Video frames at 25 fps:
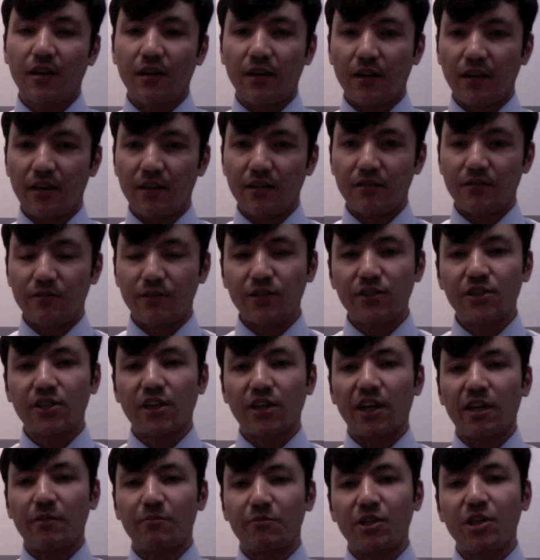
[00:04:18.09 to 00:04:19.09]
and which
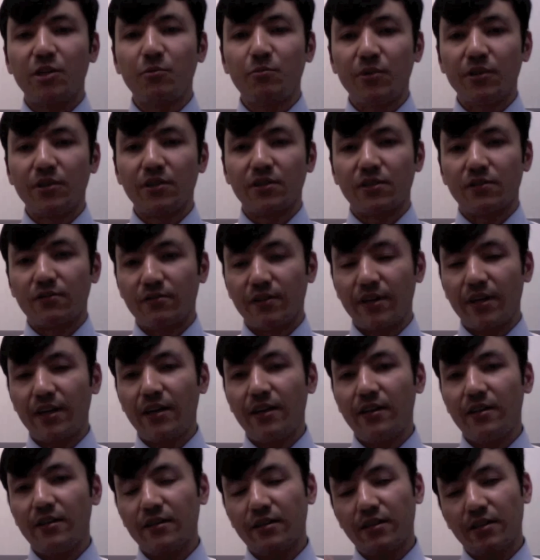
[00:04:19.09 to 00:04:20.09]
I'm keeping the
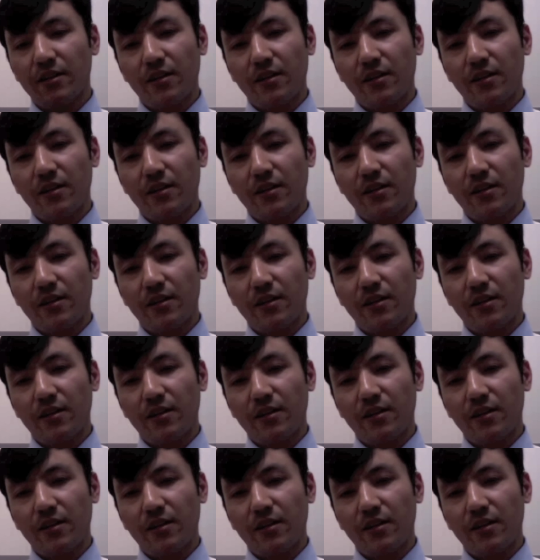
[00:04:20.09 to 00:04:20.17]
way